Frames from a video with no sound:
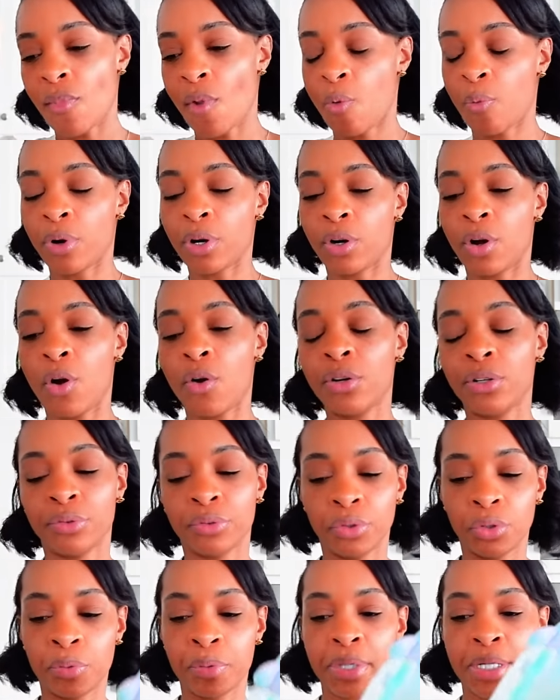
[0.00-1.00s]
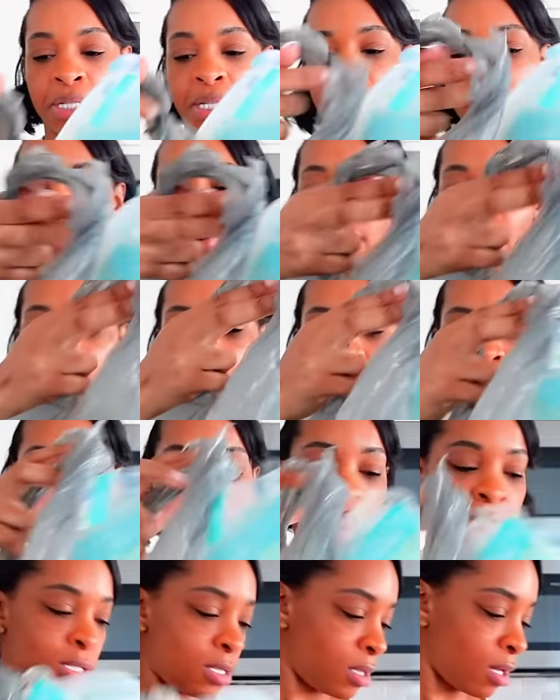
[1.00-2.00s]
we're gonna go in the room to see if it all
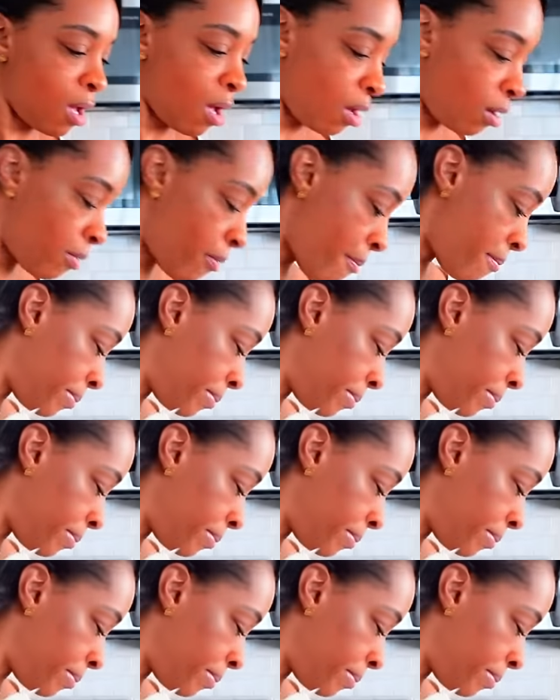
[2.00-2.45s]
fits. Oh!